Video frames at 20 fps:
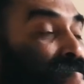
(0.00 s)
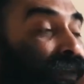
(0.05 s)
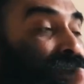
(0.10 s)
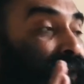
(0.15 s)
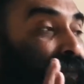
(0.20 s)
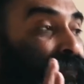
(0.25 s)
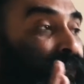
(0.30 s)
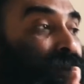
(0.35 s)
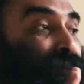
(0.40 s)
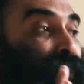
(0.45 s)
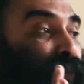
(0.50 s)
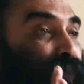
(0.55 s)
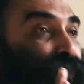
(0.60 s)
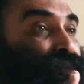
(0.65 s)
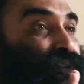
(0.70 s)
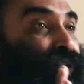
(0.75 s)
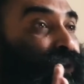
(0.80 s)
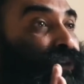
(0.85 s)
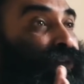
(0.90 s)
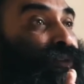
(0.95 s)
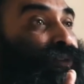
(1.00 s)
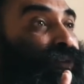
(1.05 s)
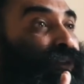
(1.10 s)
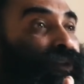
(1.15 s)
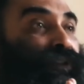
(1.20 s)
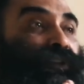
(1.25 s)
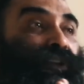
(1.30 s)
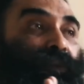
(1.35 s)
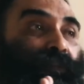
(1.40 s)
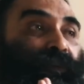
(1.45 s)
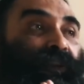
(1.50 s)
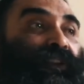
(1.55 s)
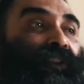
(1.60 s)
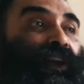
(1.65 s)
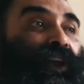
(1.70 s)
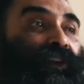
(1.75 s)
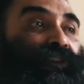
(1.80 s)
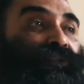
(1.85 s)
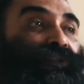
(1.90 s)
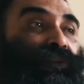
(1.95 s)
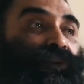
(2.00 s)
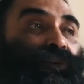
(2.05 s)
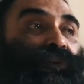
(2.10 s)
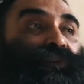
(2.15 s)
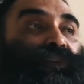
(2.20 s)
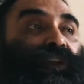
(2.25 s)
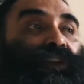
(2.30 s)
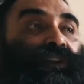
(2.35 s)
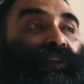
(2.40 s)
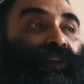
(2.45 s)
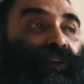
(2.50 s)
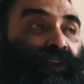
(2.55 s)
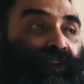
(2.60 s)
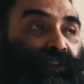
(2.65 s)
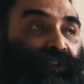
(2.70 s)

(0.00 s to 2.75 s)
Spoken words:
Yes, my mom, she is just keeping the eyes closed and